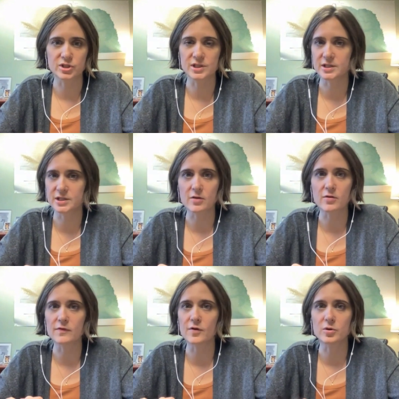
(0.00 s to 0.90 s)
just these
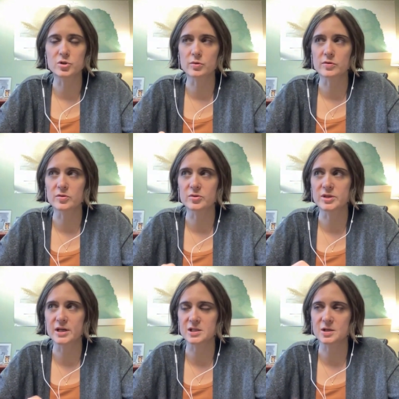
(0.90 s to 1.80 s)
other folks who are
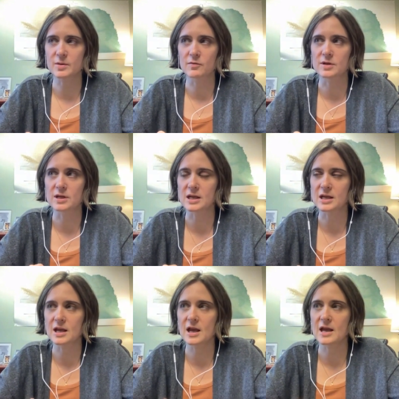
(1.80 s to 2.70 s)
enthusiastic about
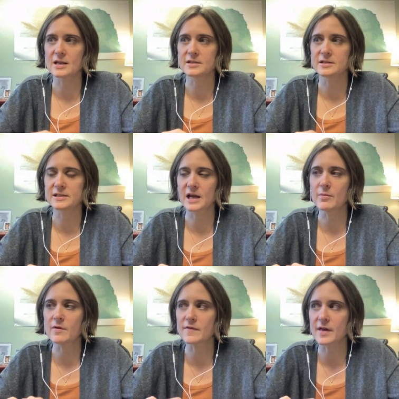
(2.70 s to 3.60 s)
reading. And
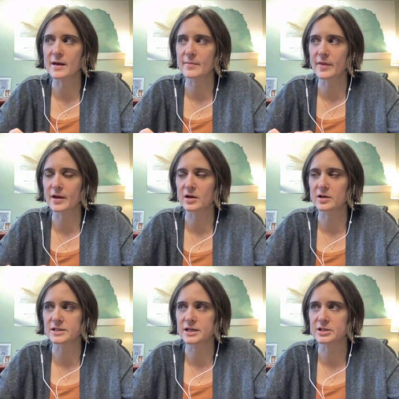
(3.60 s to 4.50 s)
some of them, like
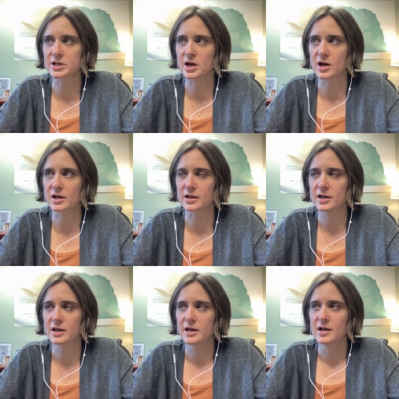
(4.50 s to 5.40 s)
on TikTok,
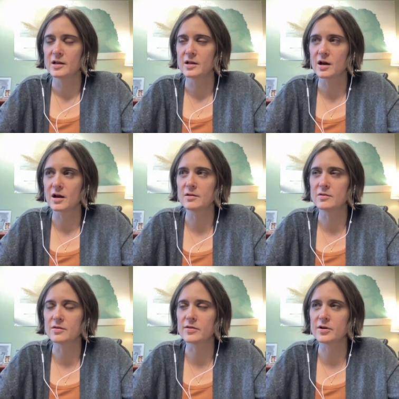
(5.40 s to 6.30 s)

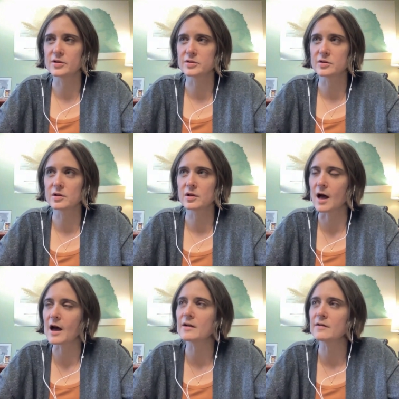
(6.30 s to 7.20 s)
there a
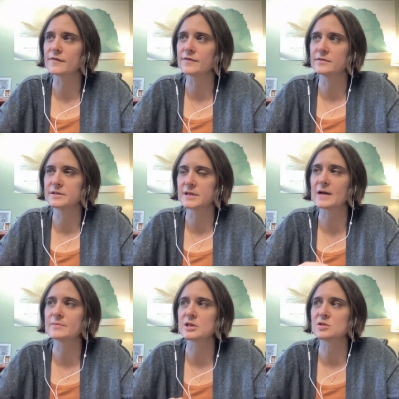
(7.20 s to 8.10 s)
lot of
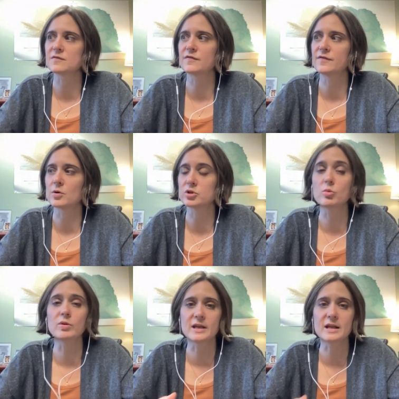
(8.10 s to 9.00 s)
times it's folks
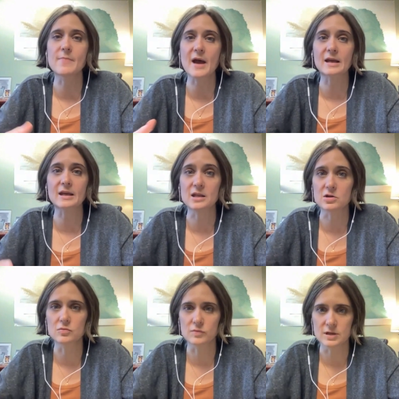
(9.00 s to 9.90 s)
who are getting back
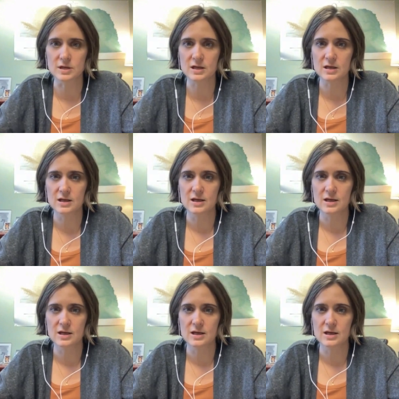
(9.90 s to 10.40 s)
into reading.